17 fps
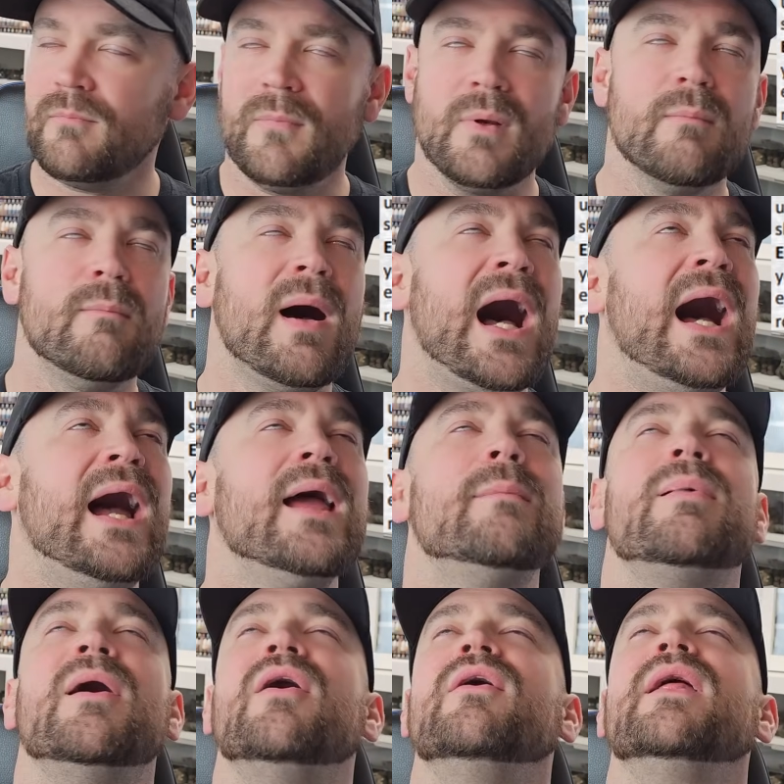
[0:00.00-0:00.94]
My
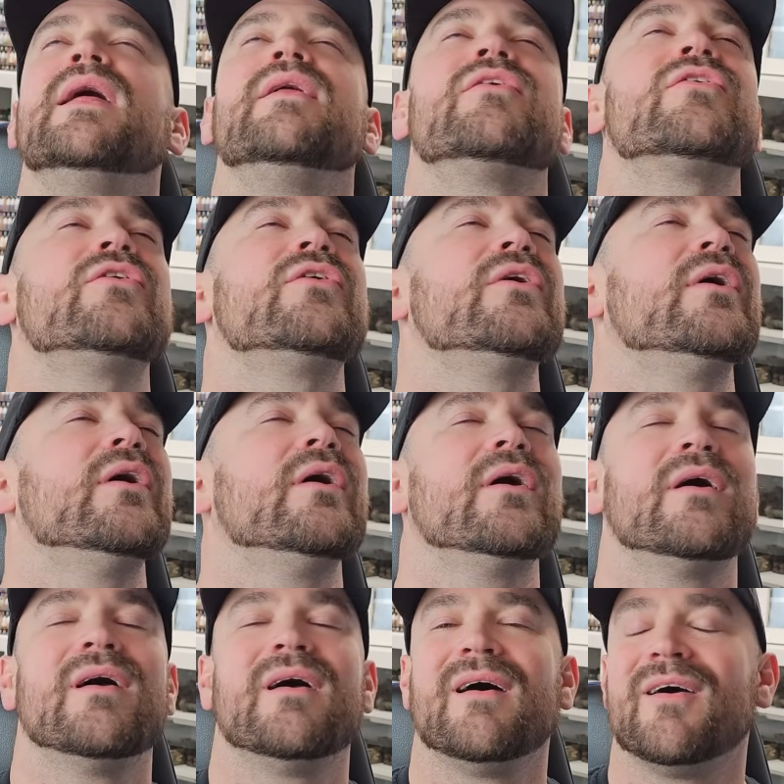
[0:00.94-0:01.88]
opponents
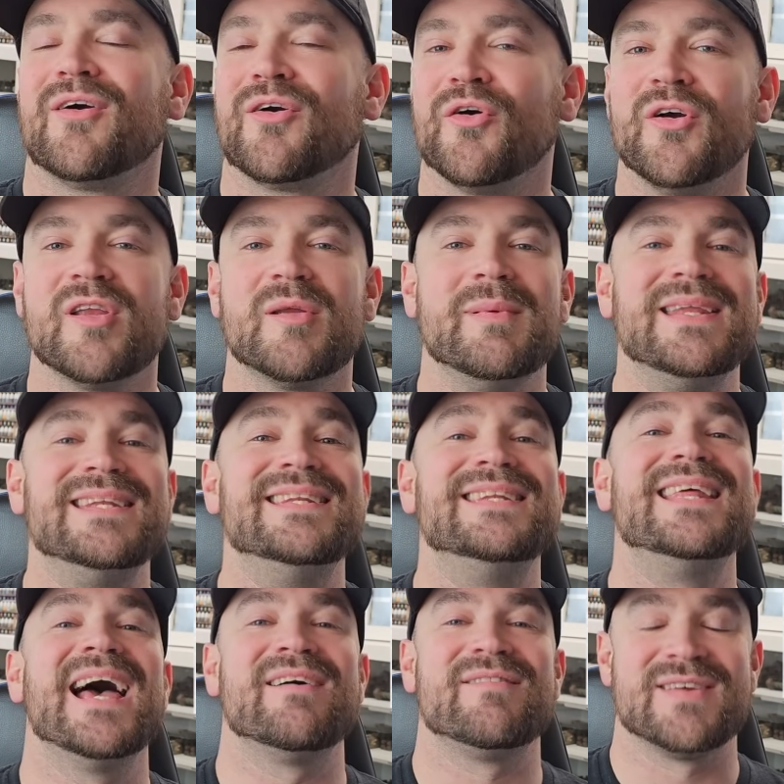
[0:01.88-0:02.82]
are going to be
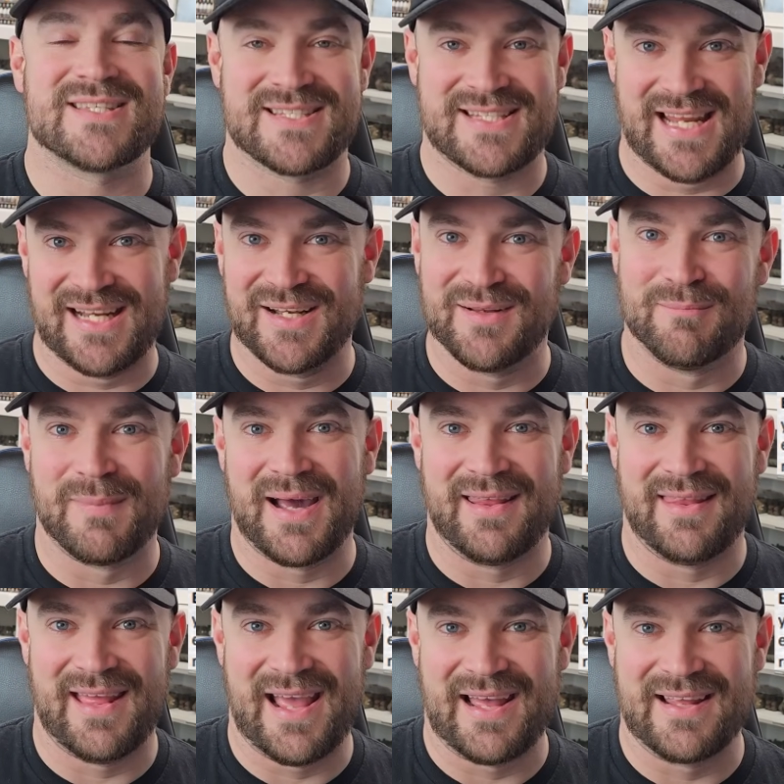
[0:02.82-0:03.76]
devastated by
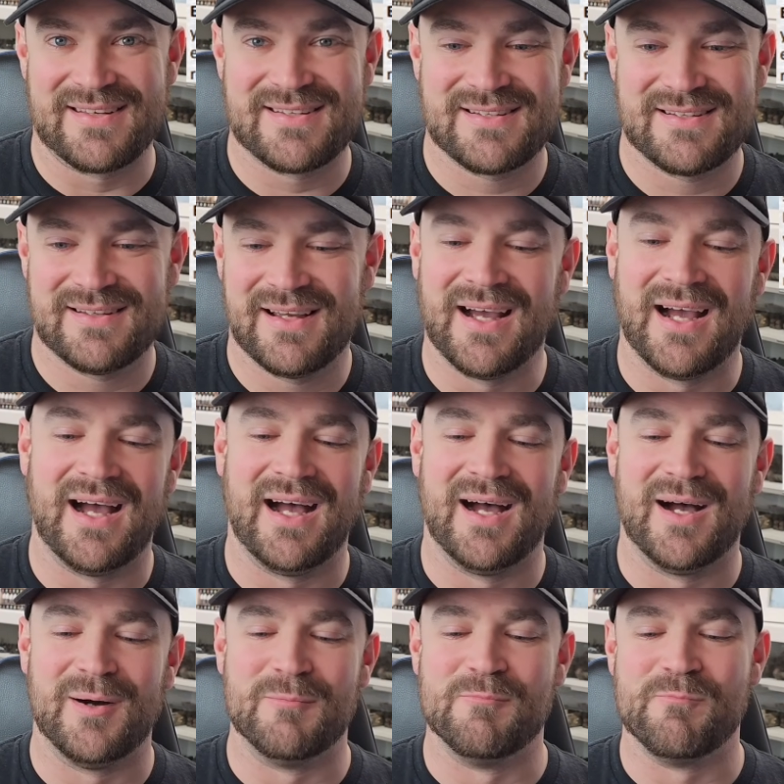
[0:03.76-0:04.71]

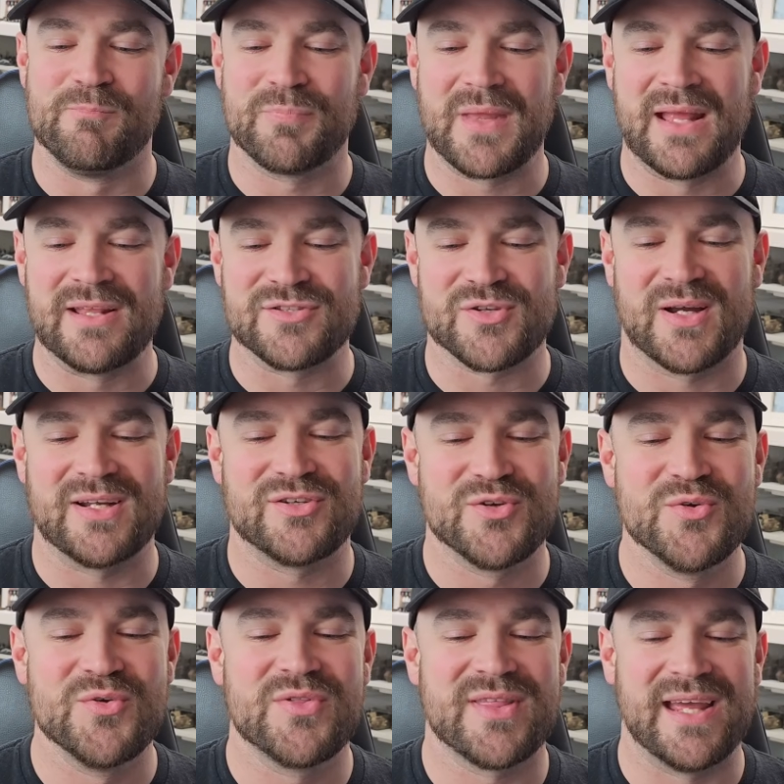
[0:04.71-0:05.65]
that. And so I
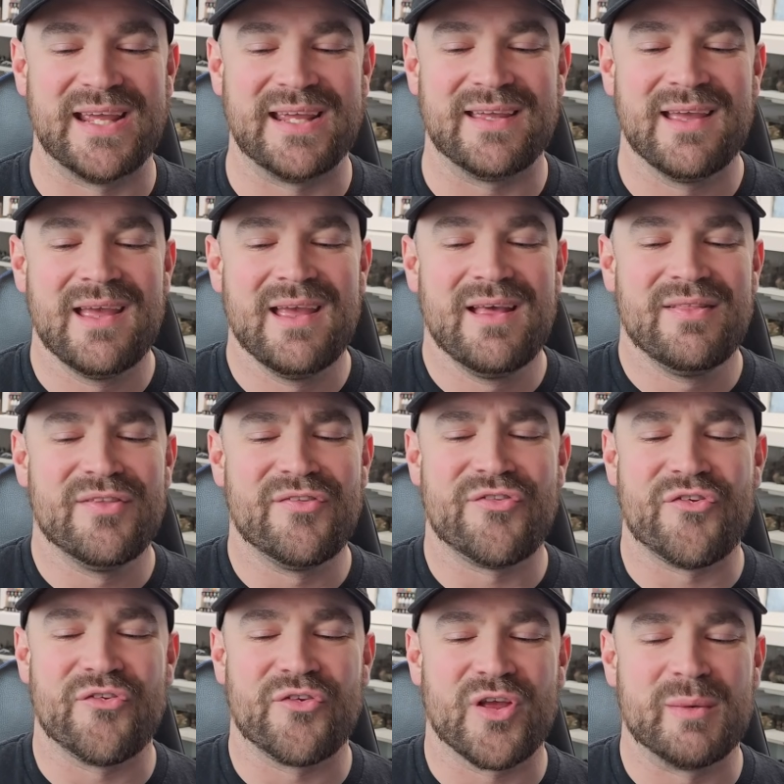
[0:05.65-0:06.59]
do think
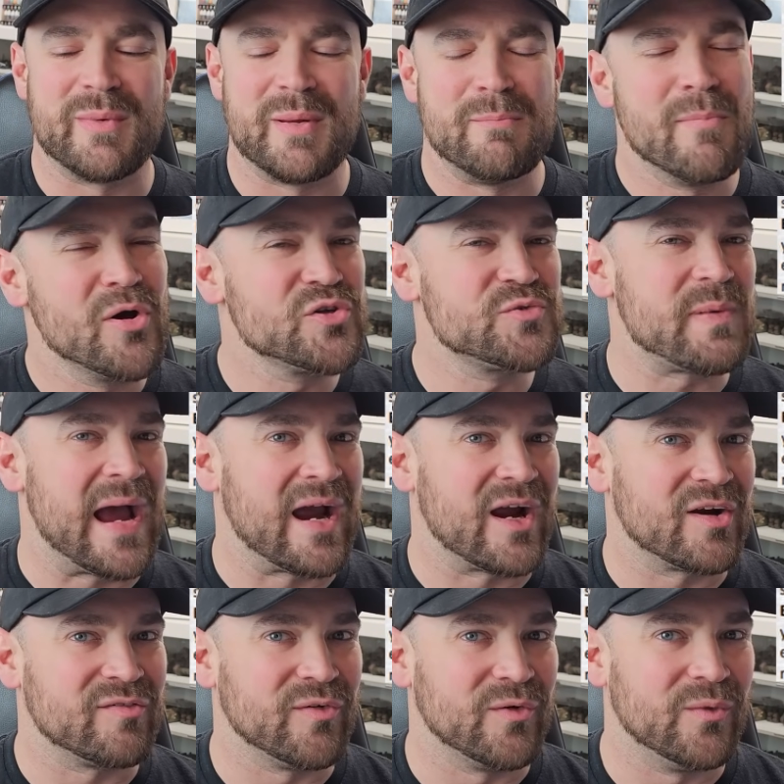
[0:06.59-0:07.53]
this is going to be most
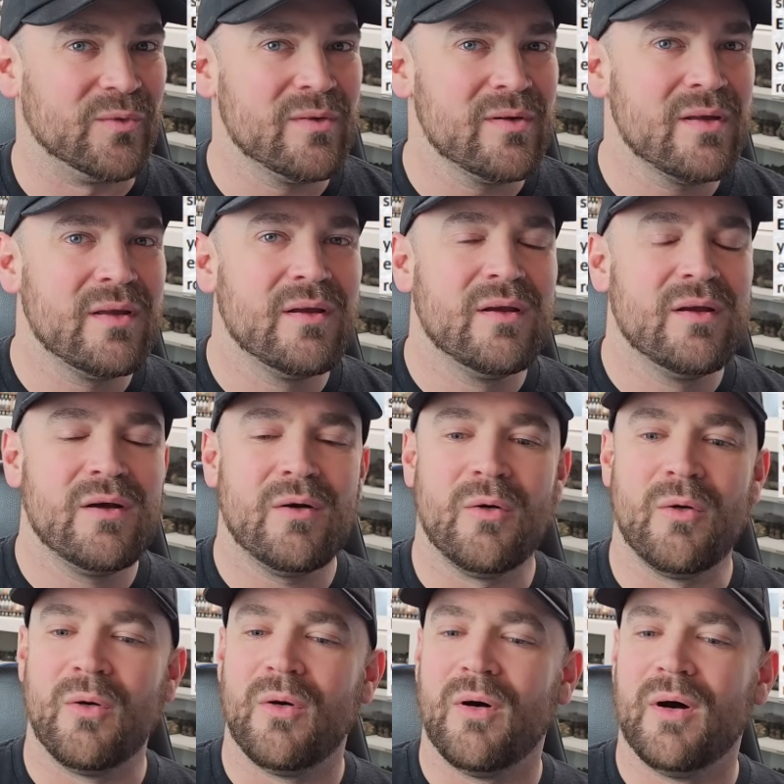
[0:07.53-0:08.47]
powerful
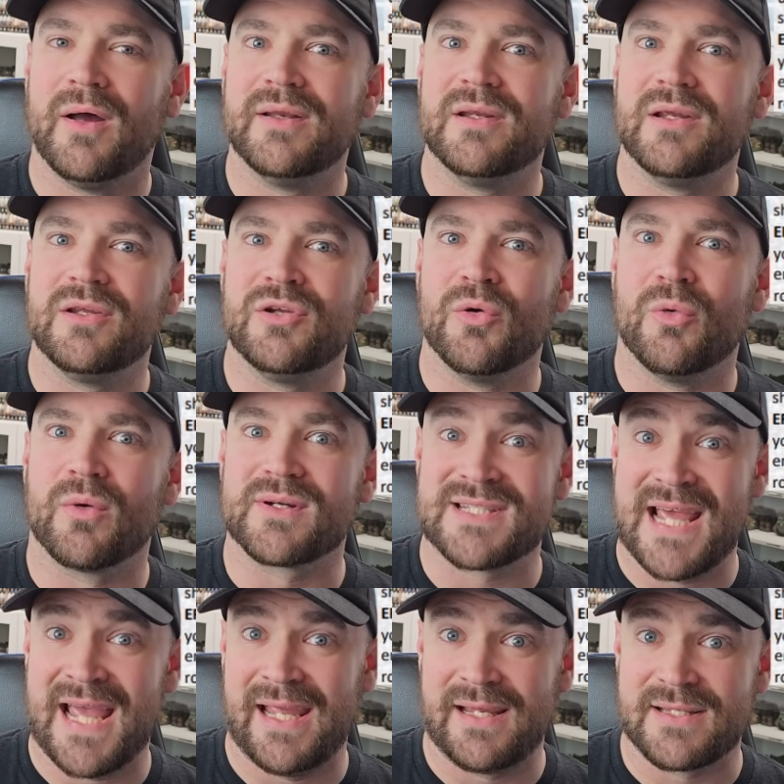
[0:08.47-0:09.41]
on your
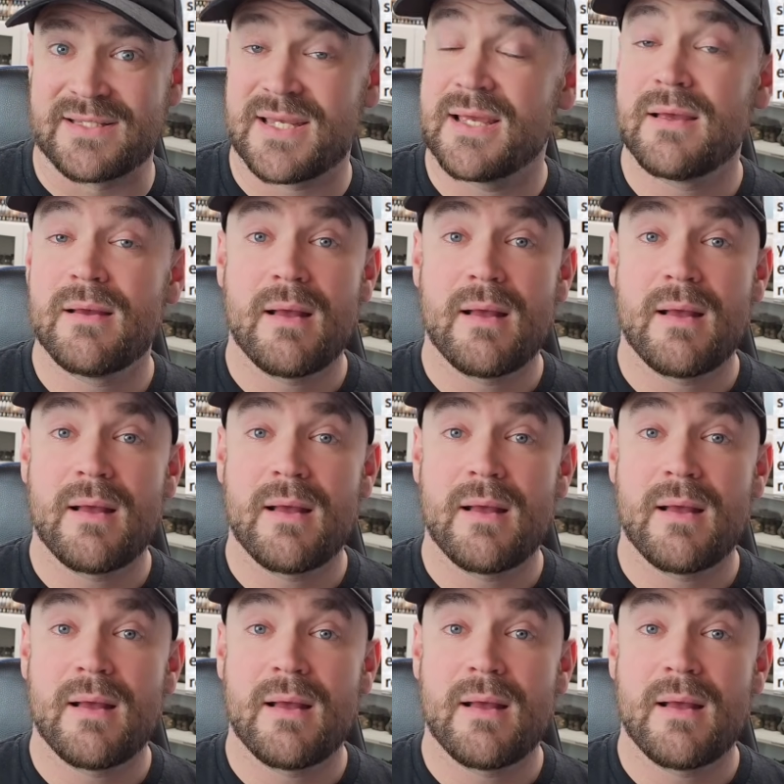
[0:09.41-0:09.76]
tanks.